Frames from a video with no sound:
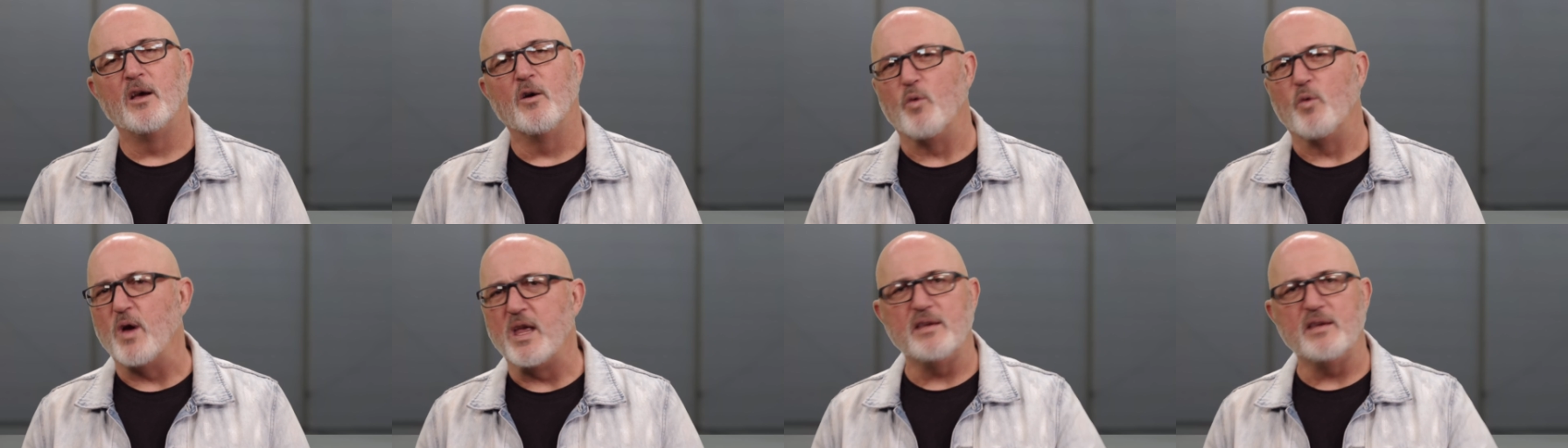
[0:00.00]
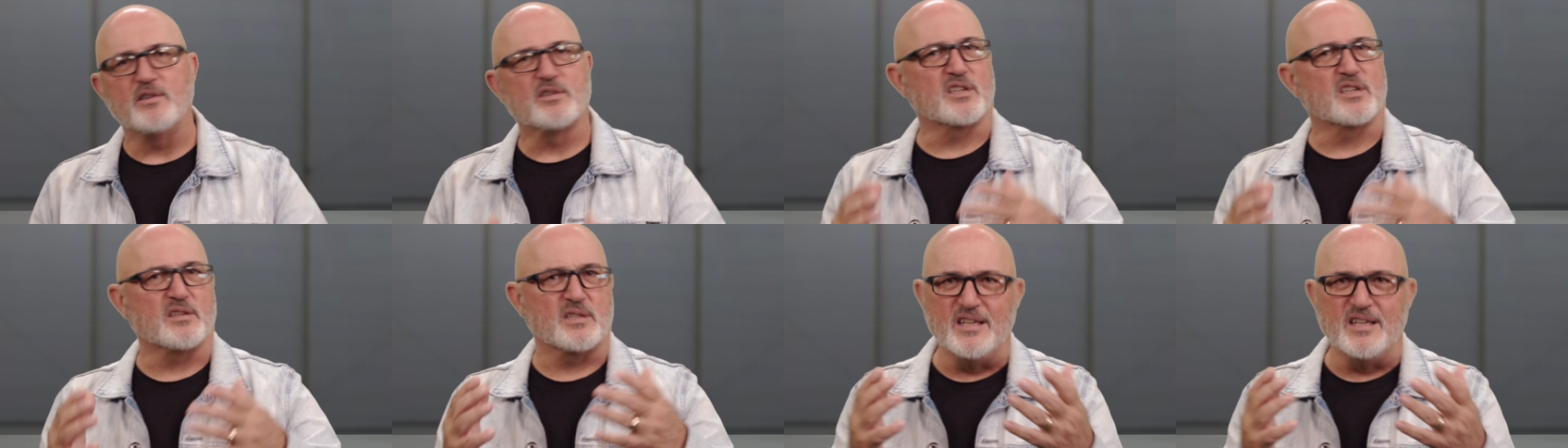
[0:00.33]
We
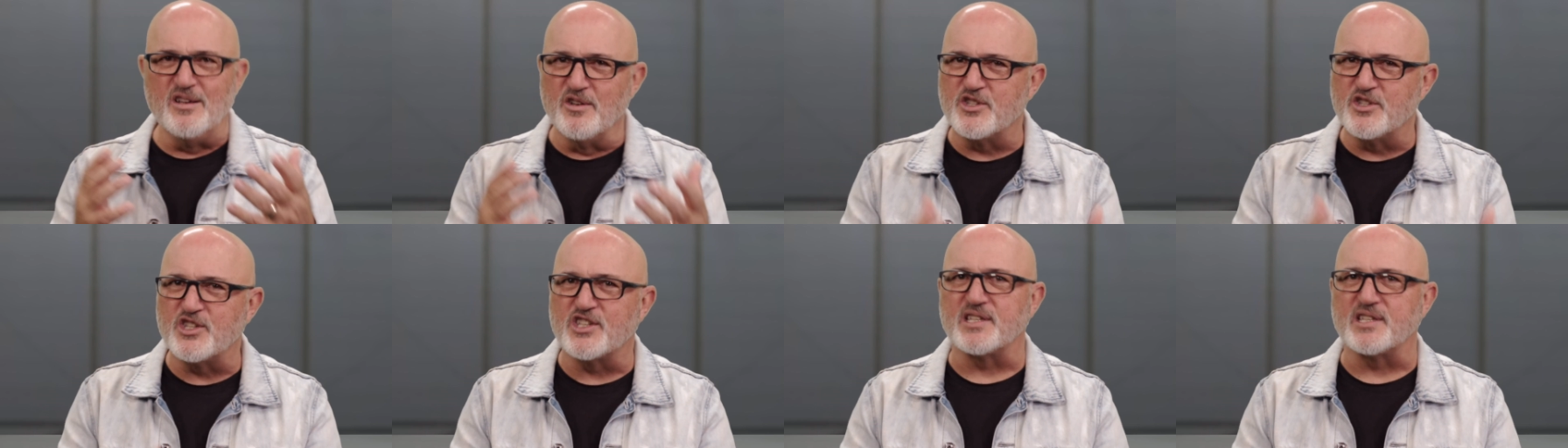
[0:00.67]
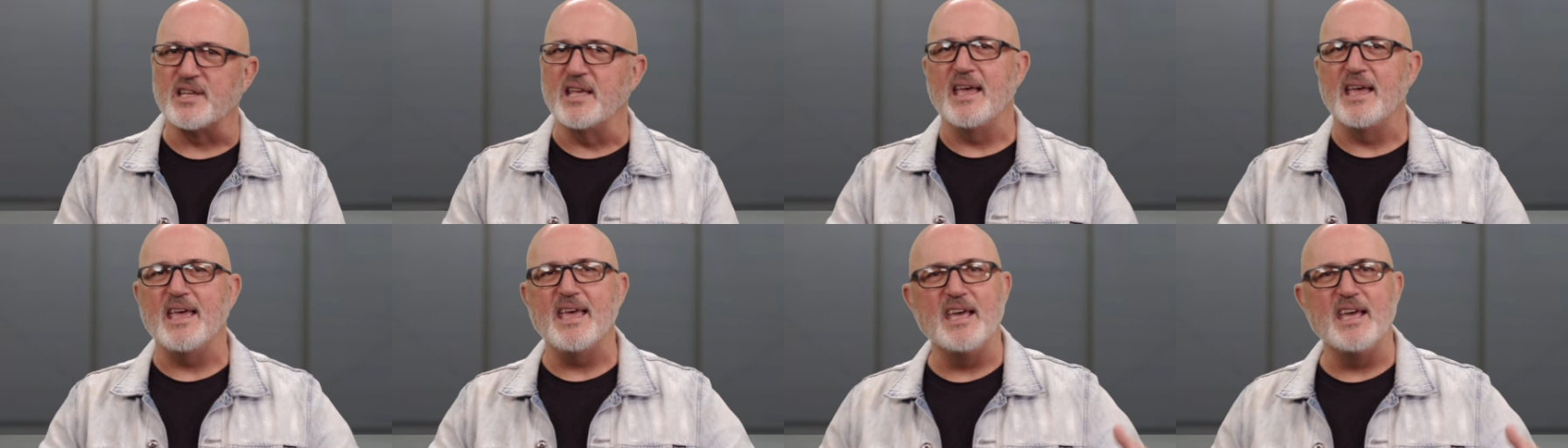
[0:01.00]
still
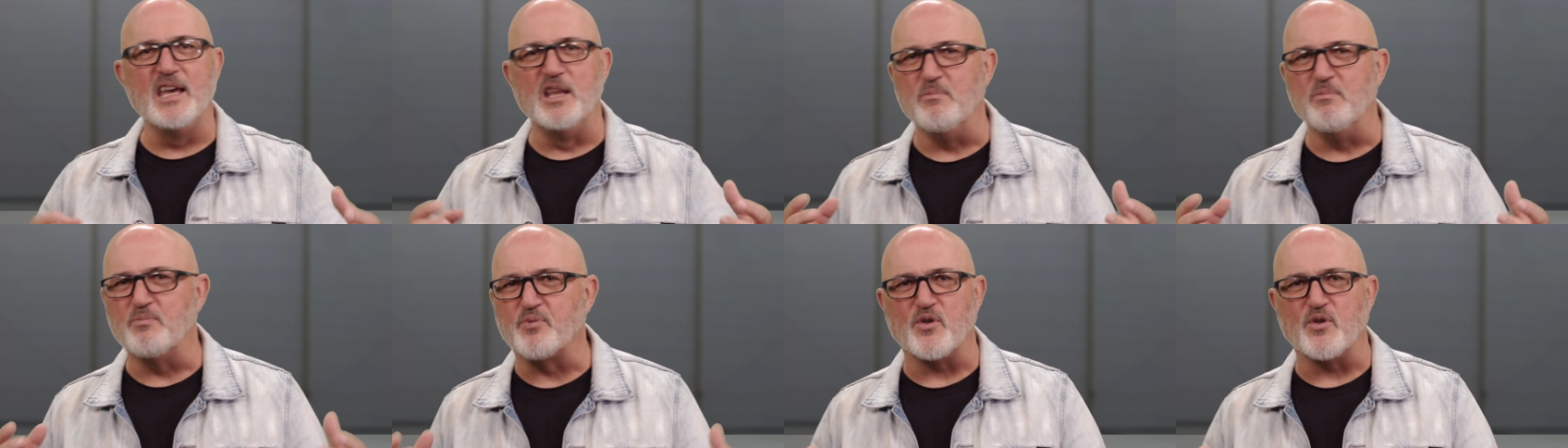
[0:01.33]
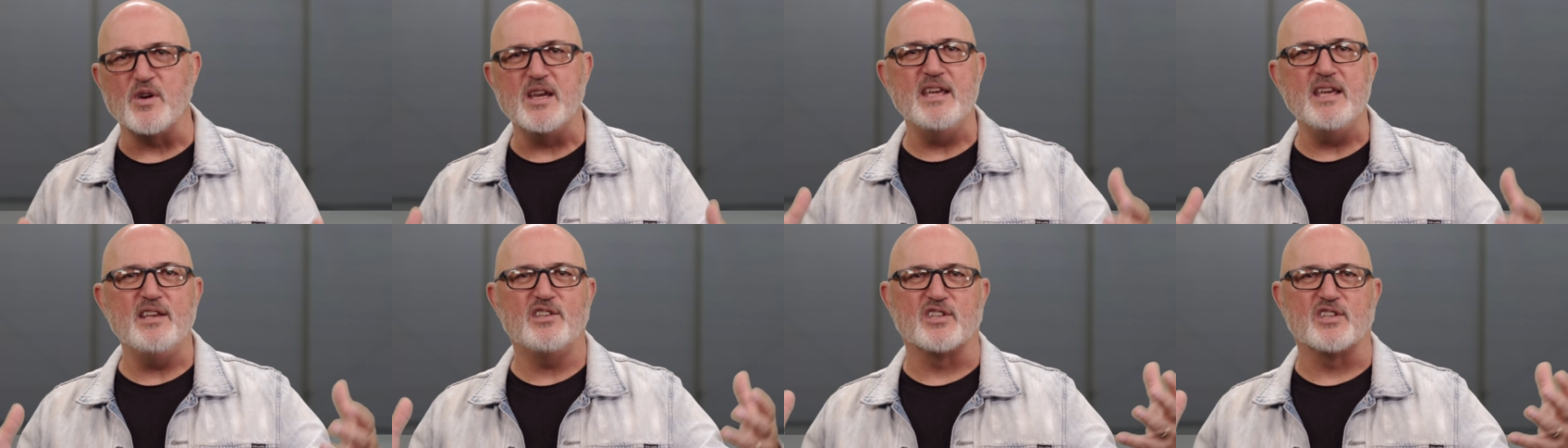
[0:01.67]
sing and
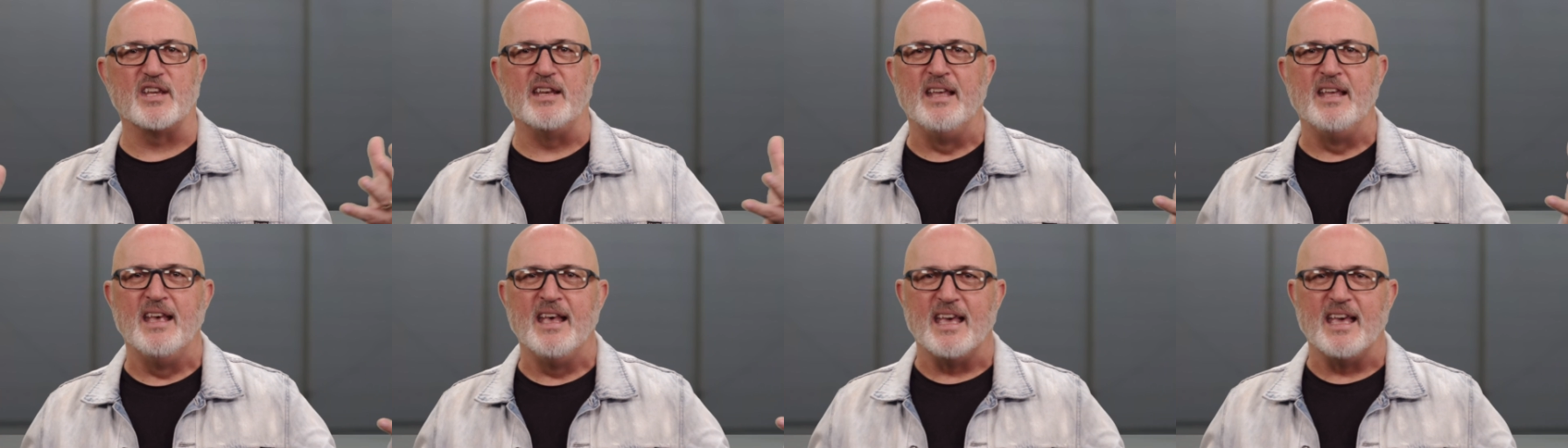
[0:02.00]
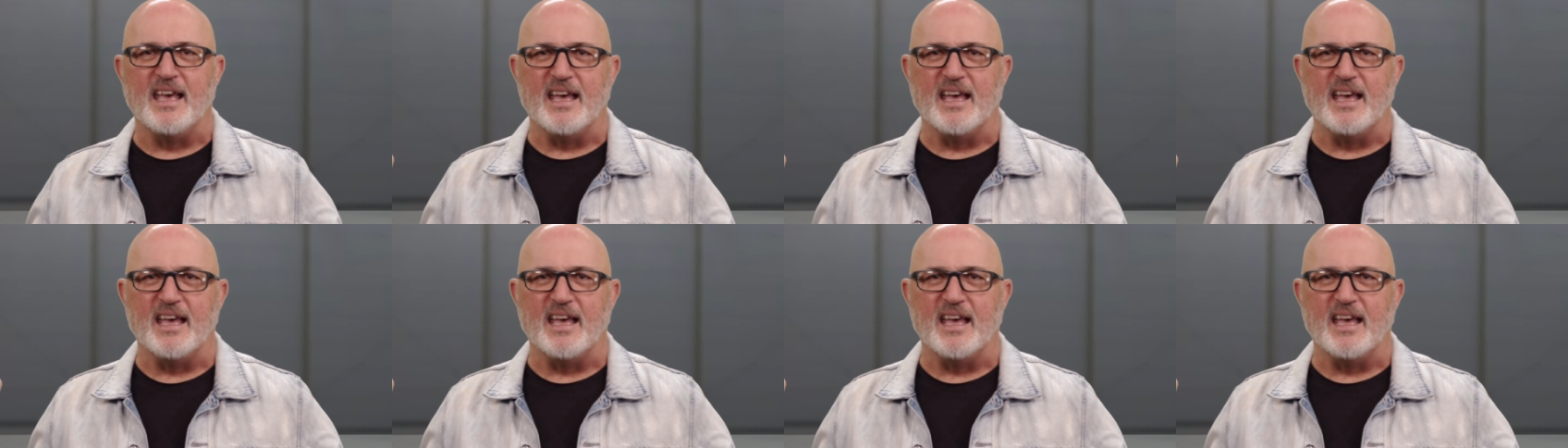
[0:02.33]
preach and,